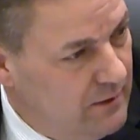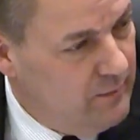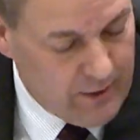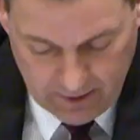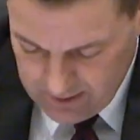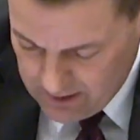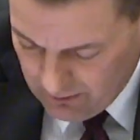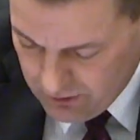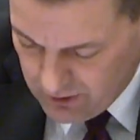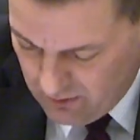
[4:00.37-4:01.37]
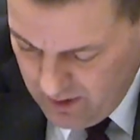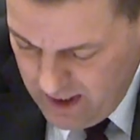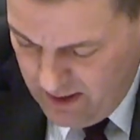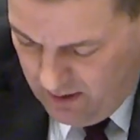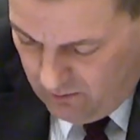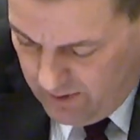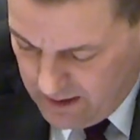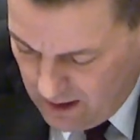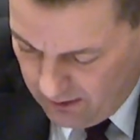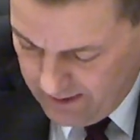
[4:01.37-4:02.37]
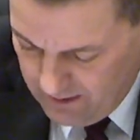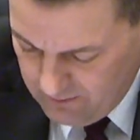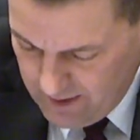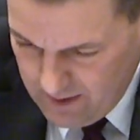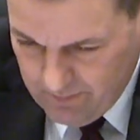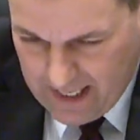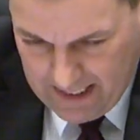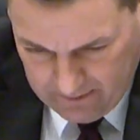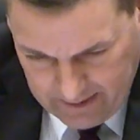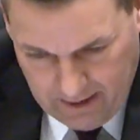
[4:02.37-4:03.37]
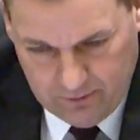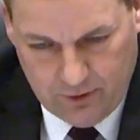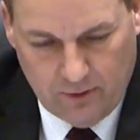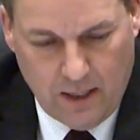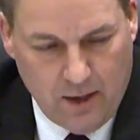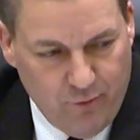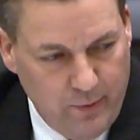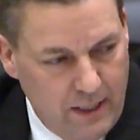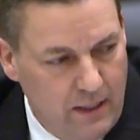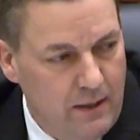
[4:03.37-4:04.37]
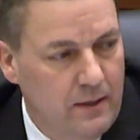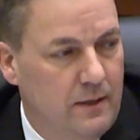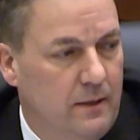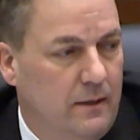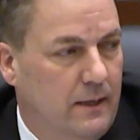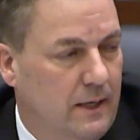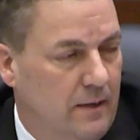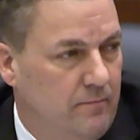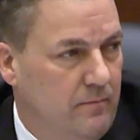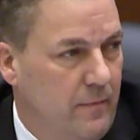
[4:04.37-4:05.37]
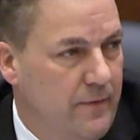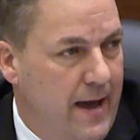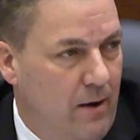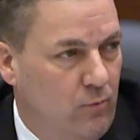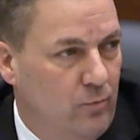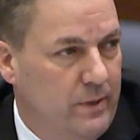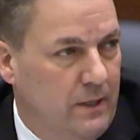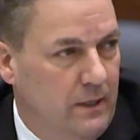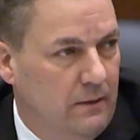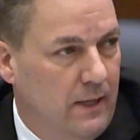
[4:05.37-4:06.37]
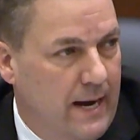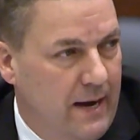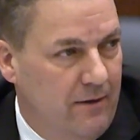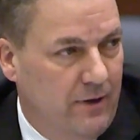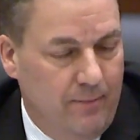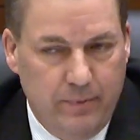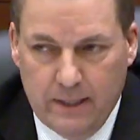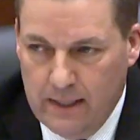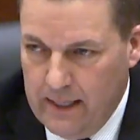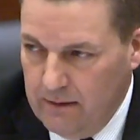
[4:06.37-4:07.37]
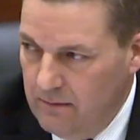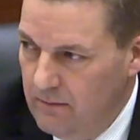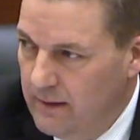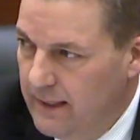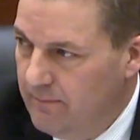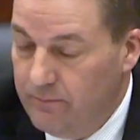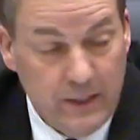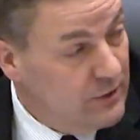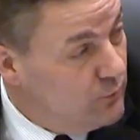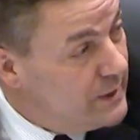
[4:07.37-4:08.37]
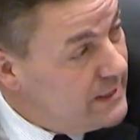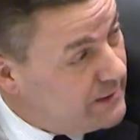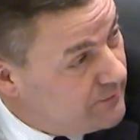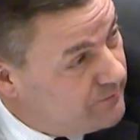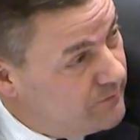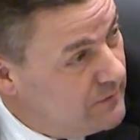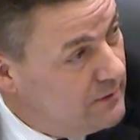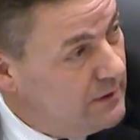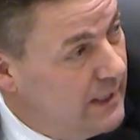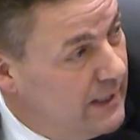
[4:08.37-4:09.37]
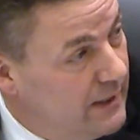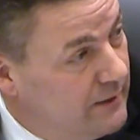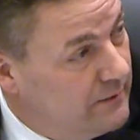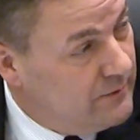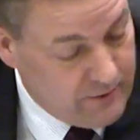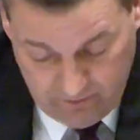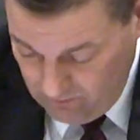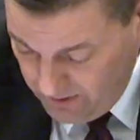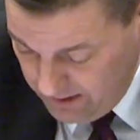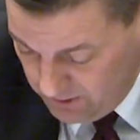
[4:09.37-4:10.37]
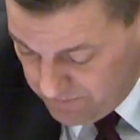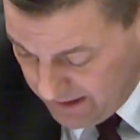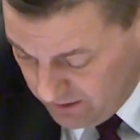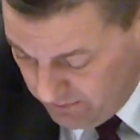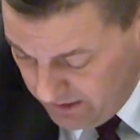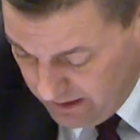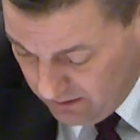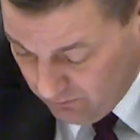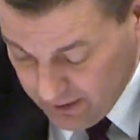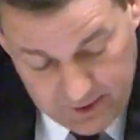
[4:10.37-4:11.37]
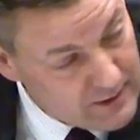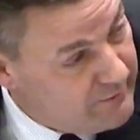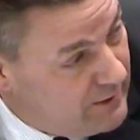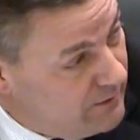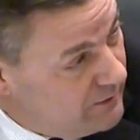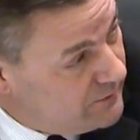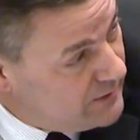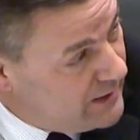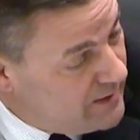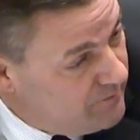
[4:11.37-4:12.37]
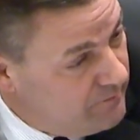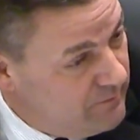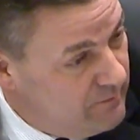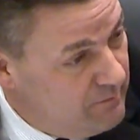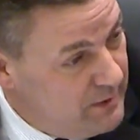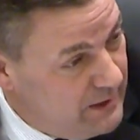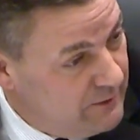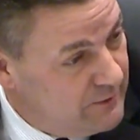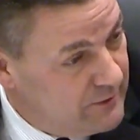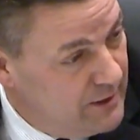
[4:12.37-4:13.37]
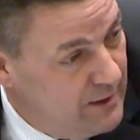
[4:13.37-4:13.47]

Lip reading: community center. So regarding the bond council RFP, that will be live on BidNet this week, and we expect to begin receiving bids